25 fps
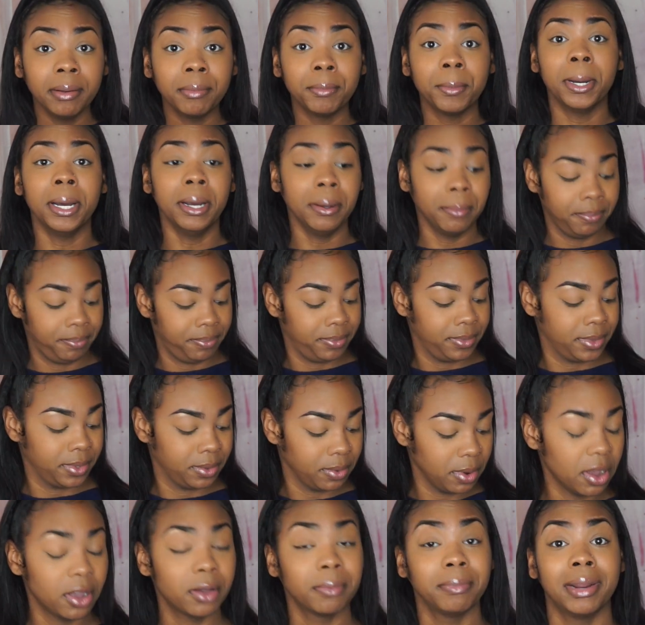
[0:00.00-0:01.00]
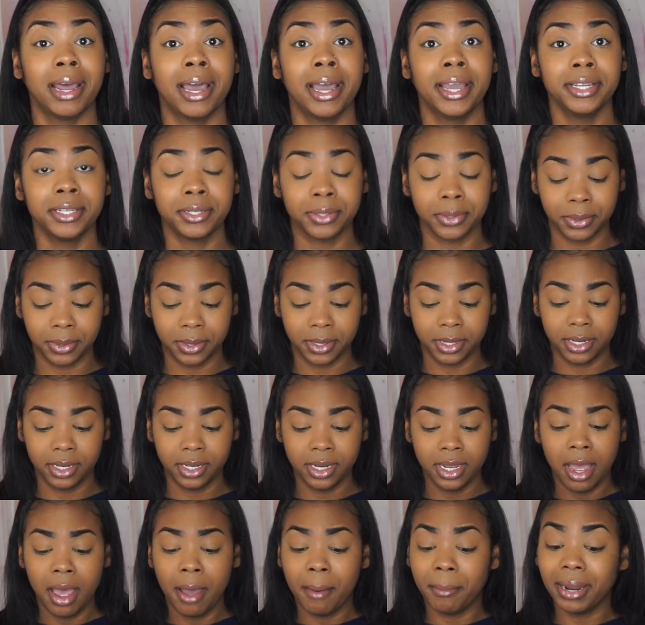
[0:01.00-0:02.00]
well, welcome to high school,
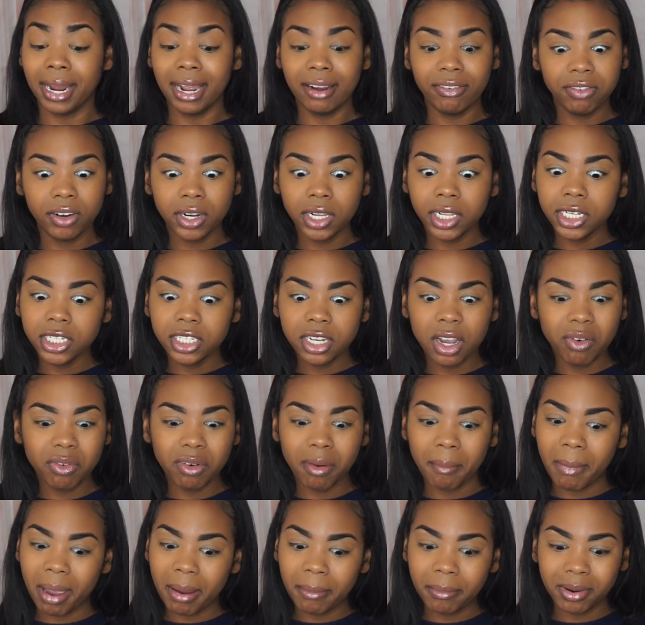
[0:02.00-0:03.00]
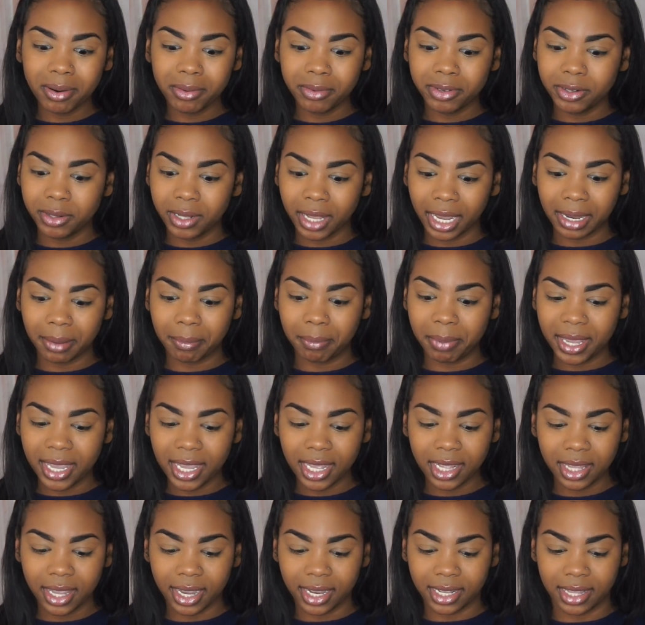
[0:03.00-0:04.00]
huh? But I really don't remember like
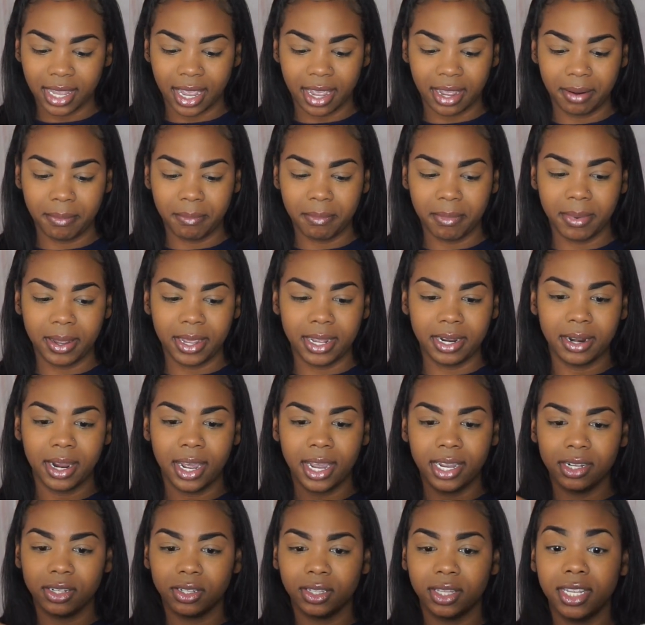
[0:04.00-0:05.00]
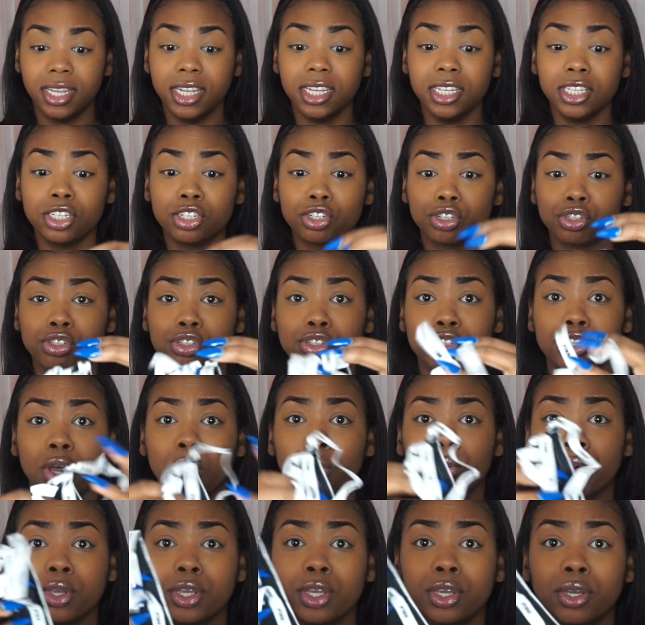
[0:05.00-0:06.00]
being like that in high. These two are
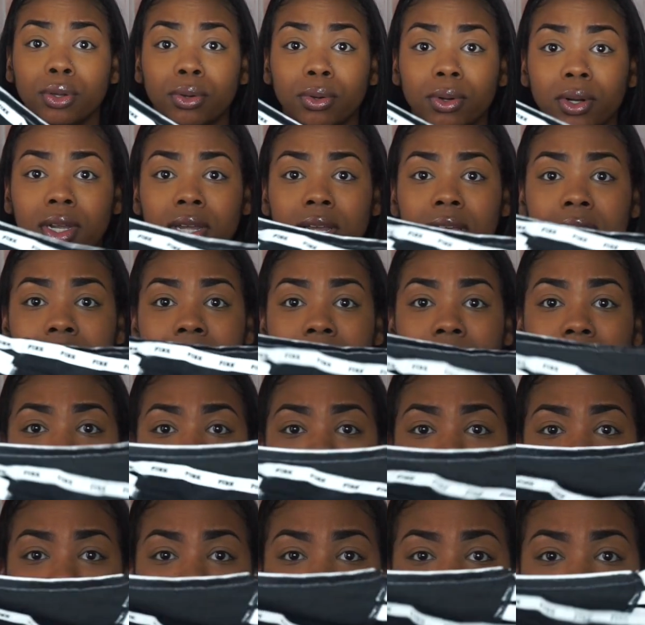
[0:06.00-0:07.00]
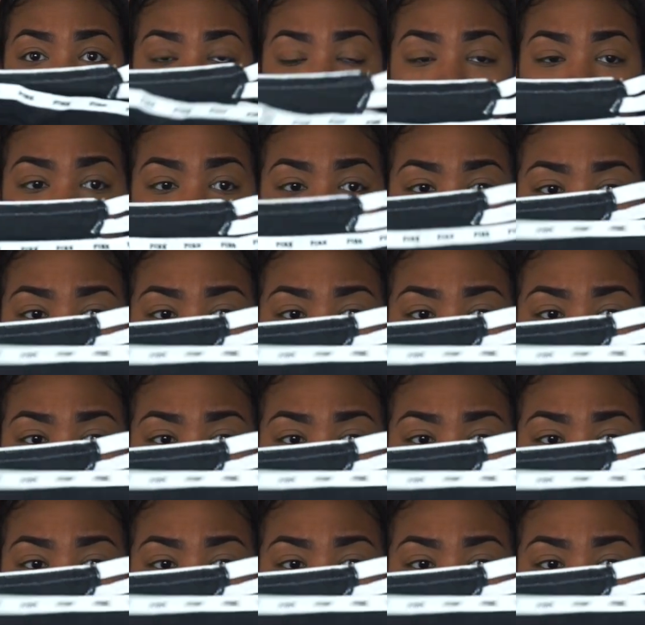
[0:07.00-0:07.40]
so cute. I'm loving all these